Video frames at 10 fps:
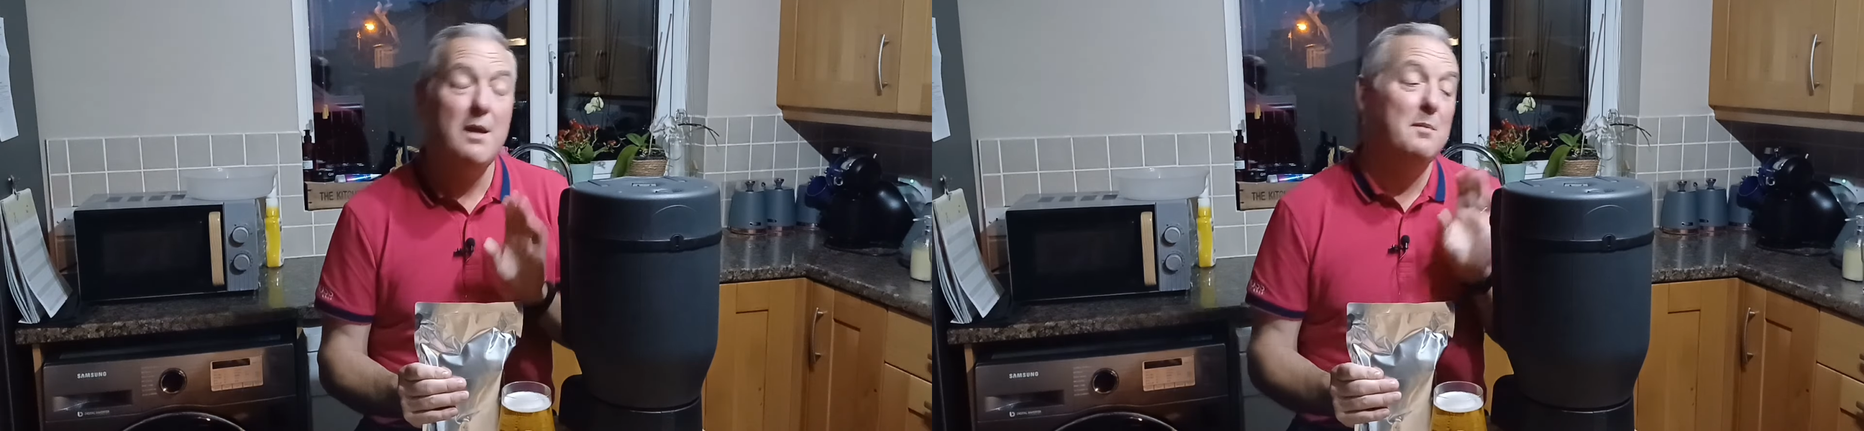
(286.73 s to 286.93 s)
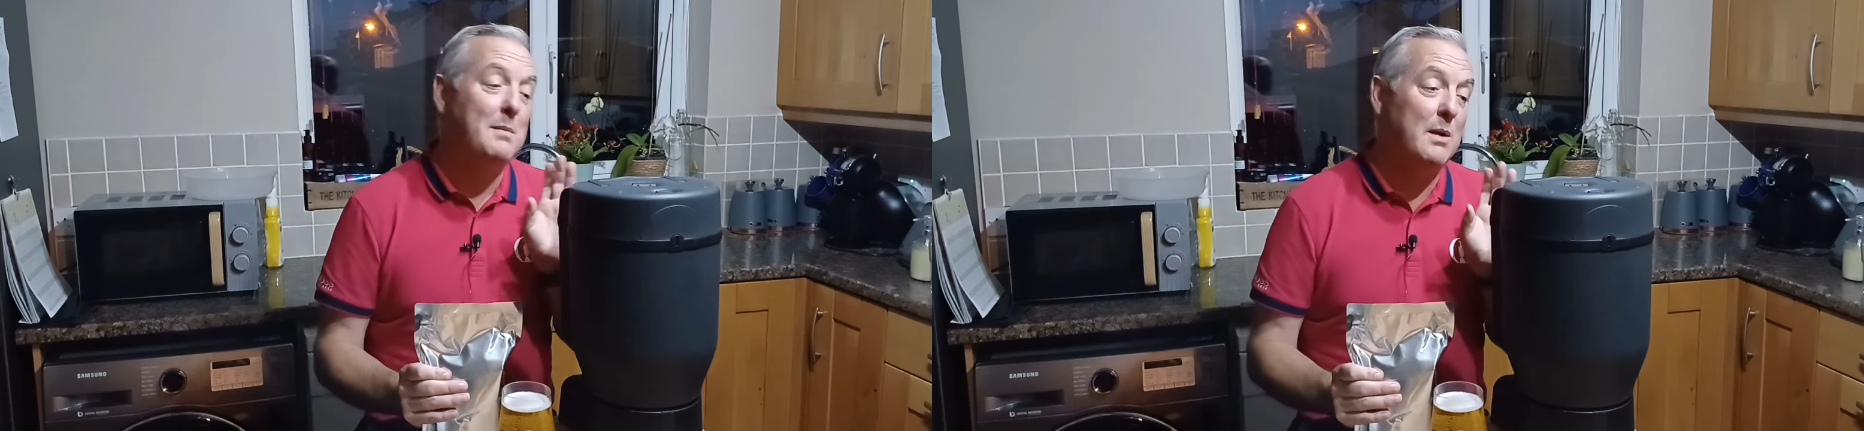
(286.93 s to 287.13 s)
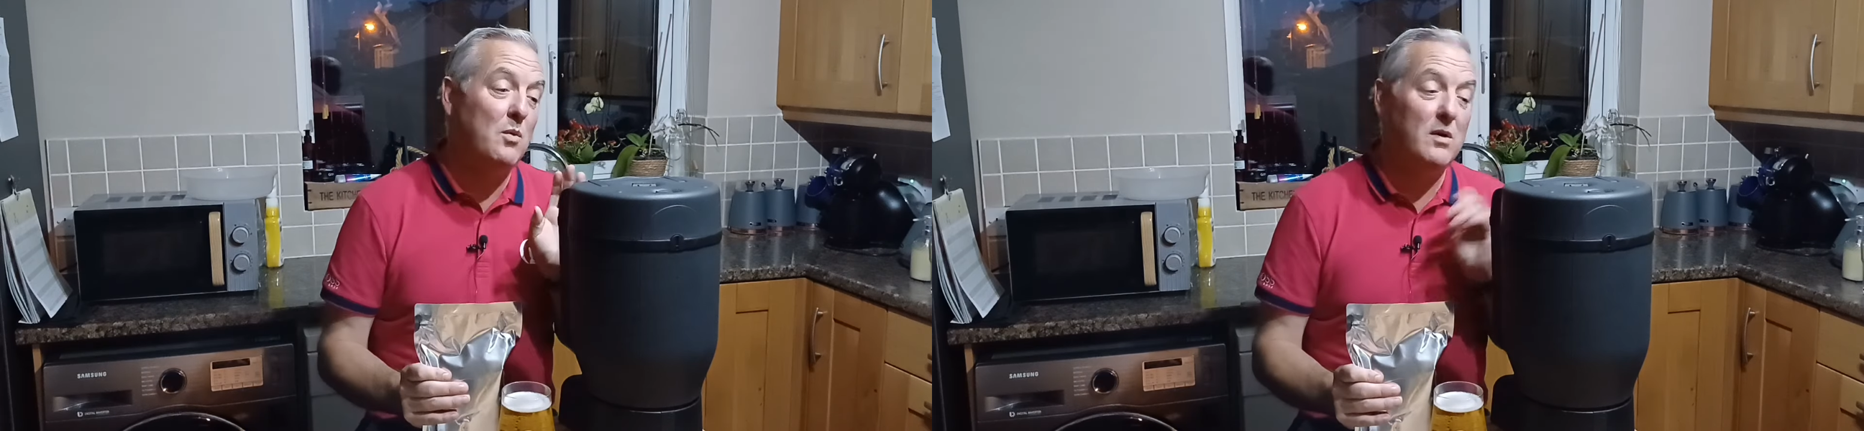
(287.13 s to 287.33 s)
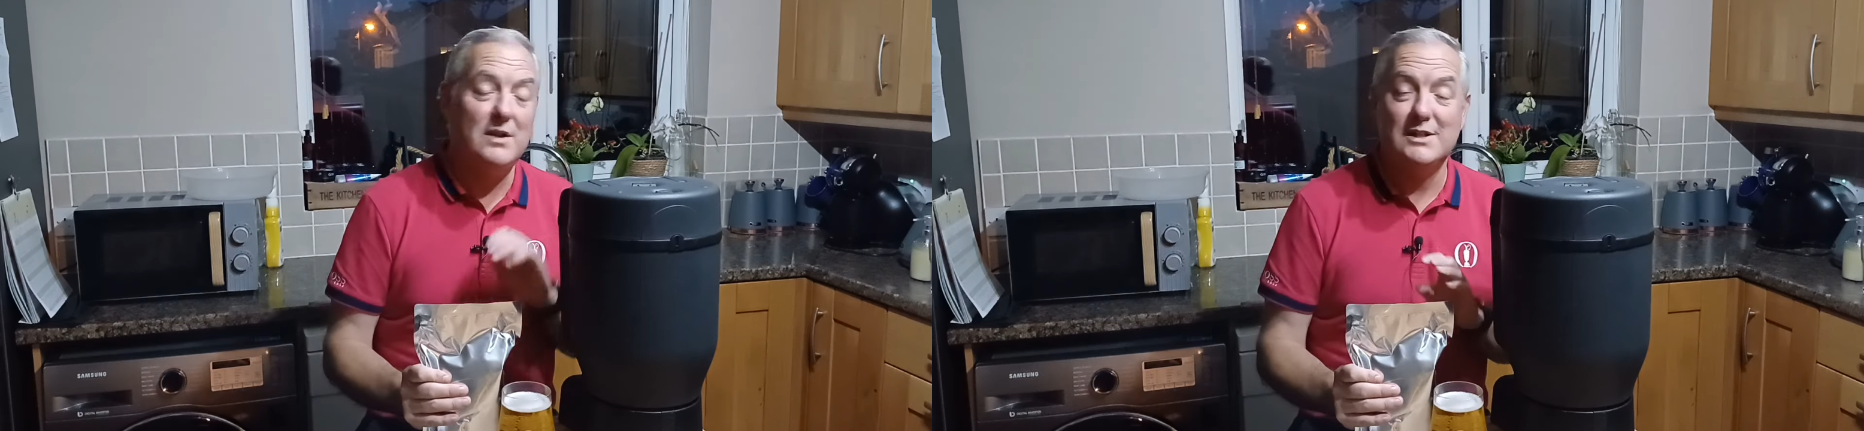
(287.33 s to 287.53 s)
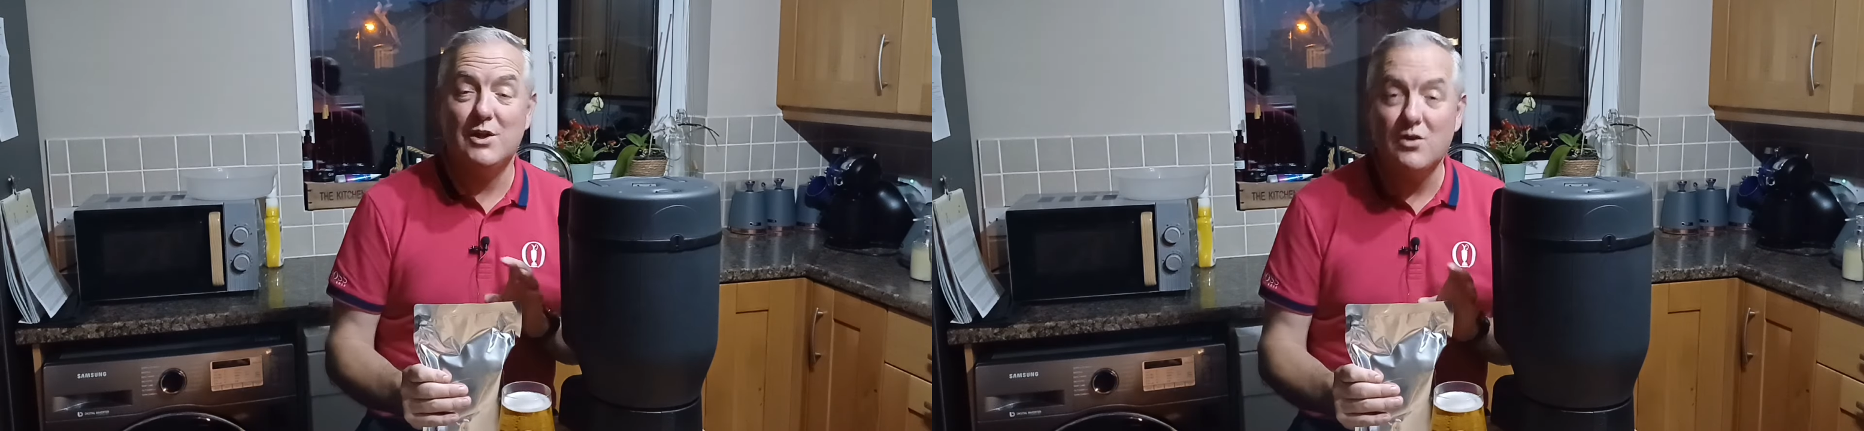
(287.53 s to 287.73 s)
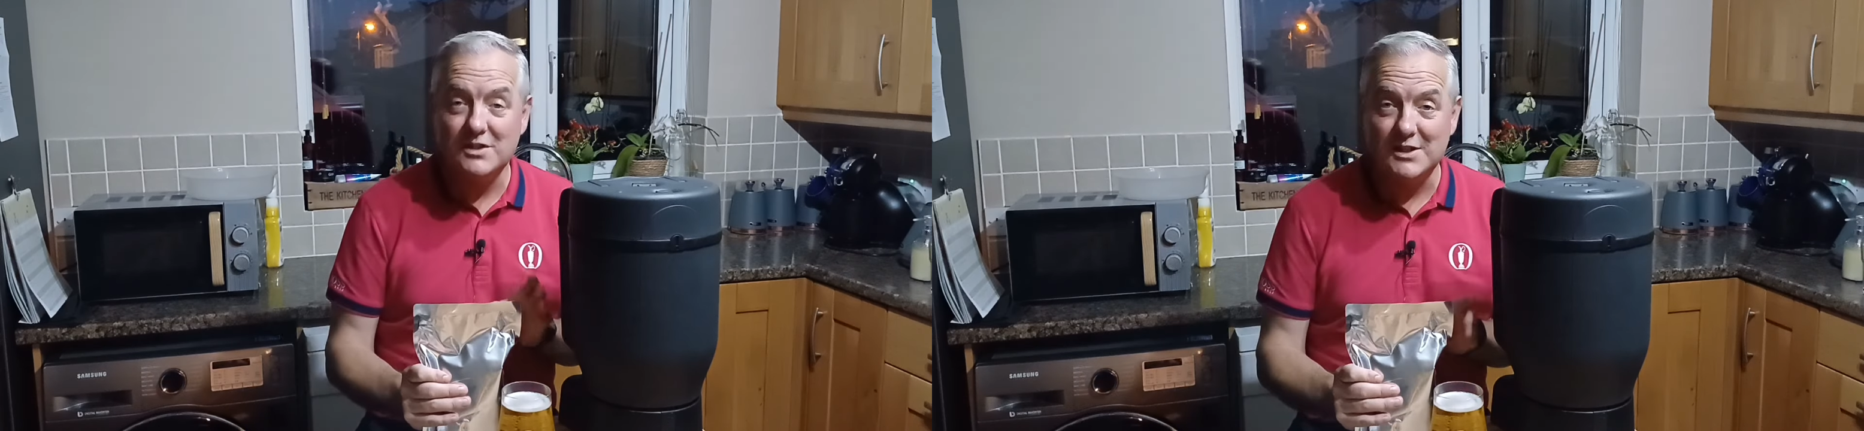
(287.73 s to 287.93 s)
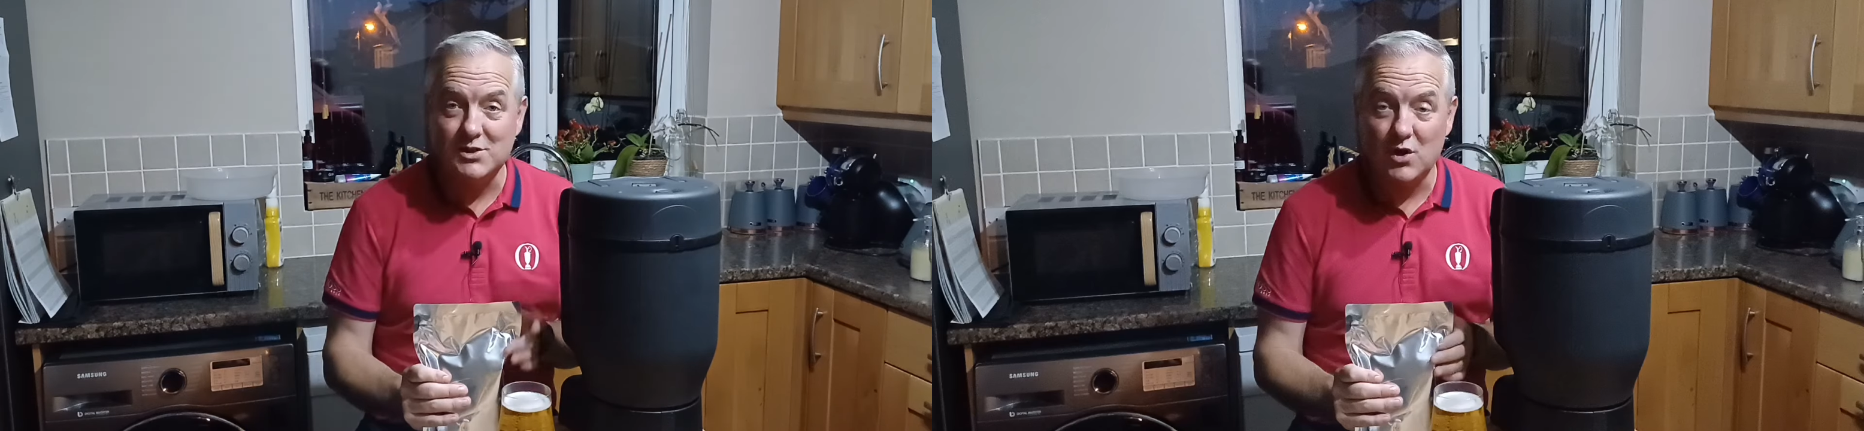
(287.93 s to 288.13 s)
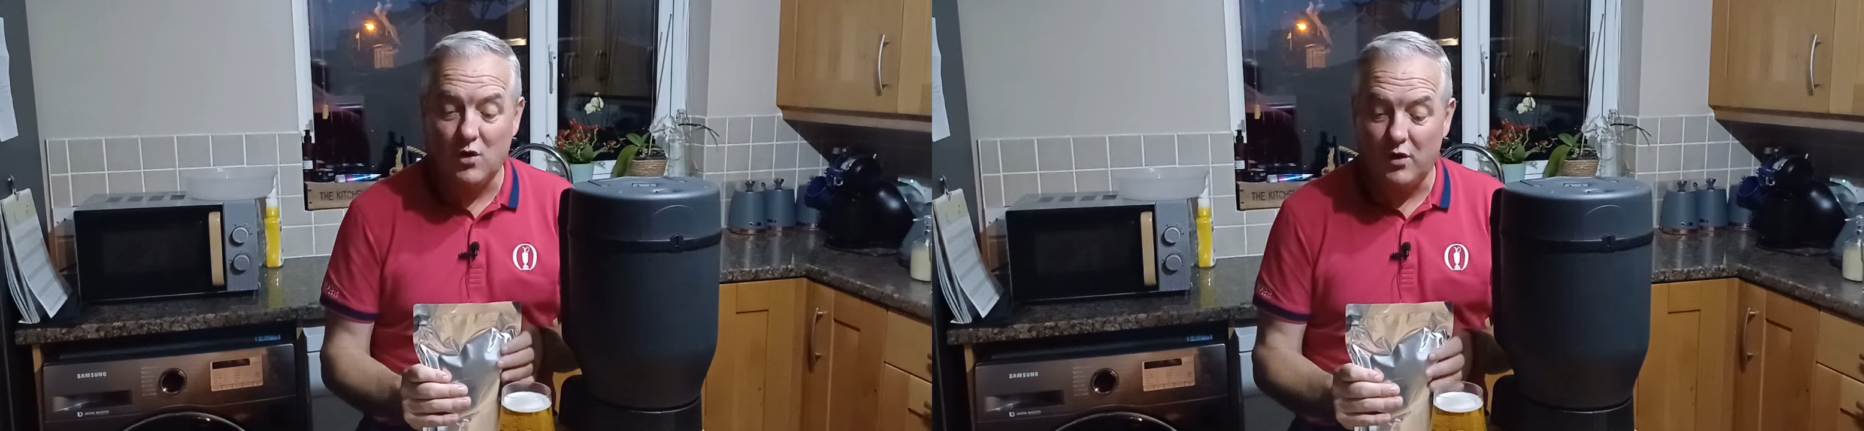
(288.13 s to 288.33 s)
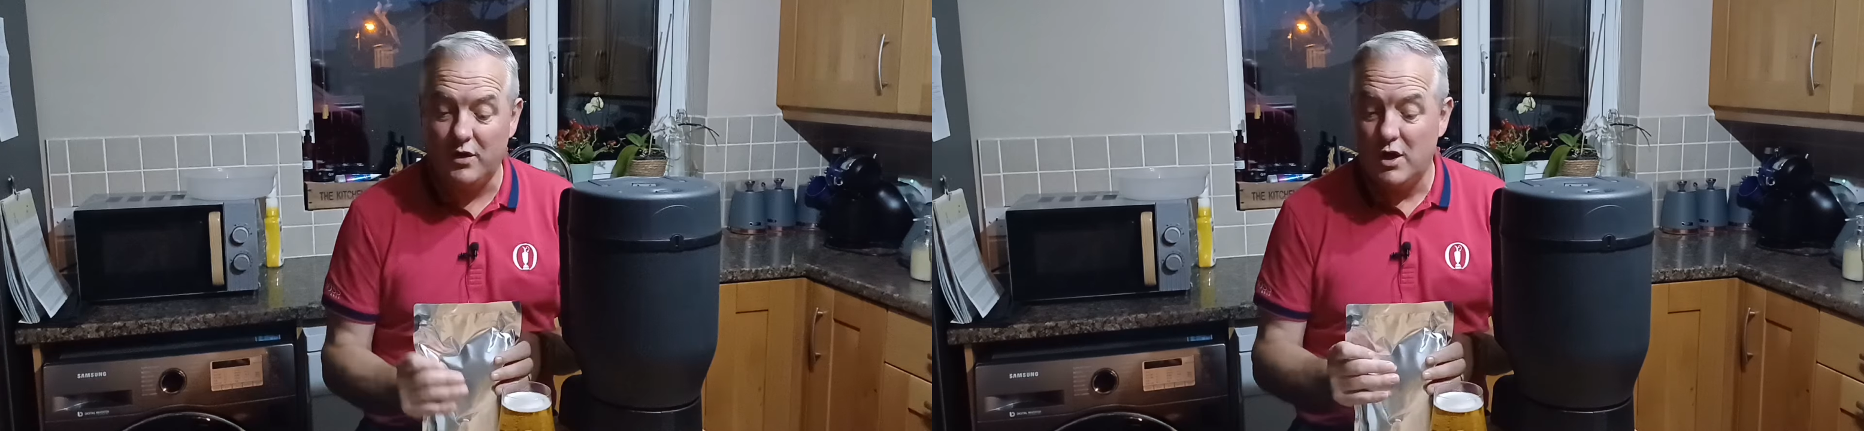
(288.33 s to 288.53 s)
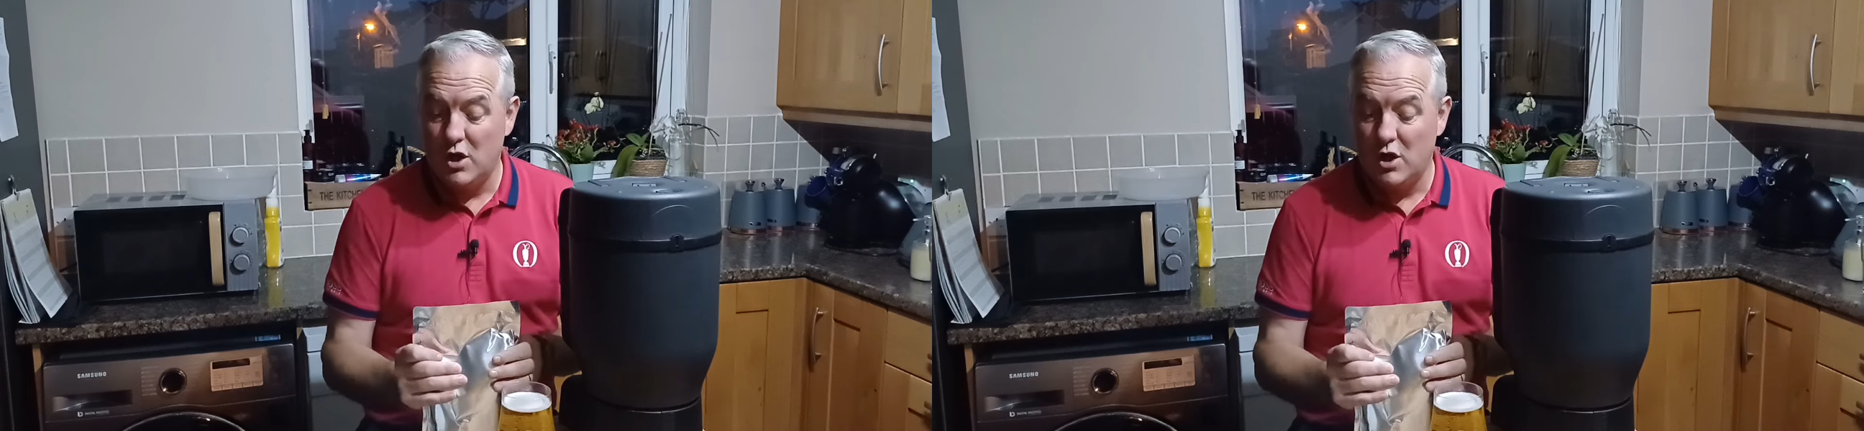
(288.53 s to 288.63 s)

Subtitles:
My warranty is long since gone,